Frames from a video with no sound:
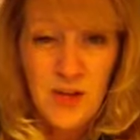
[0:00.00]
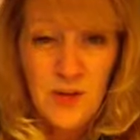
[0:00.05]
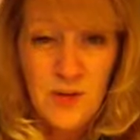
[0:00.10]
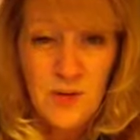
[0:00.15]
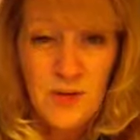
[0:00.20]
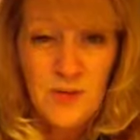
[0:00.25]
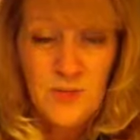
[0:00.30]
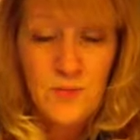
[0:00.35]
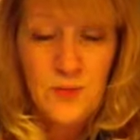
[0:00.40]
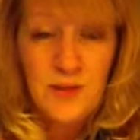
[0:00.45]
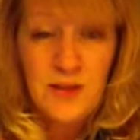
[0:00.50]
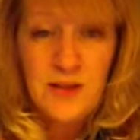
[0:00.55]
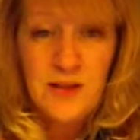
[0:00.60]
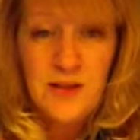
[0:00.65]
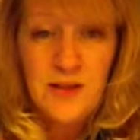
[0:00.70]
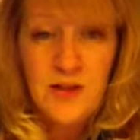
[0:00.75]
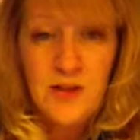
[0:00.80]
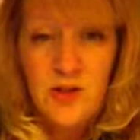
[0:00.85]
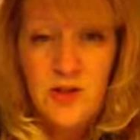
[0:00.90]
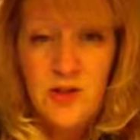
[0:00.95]
There wasn't really
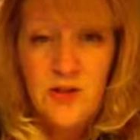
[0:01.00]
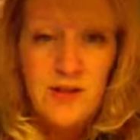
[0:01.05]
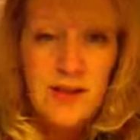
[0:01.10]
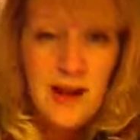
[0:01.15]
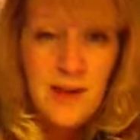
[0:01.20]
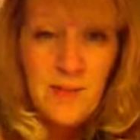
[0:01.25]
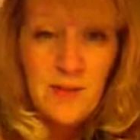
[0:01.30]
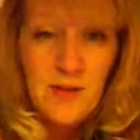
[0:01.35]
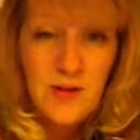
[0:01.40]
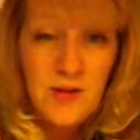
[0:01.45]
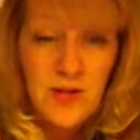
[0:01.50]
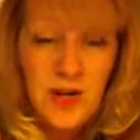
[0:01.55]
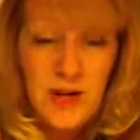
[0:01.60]
that much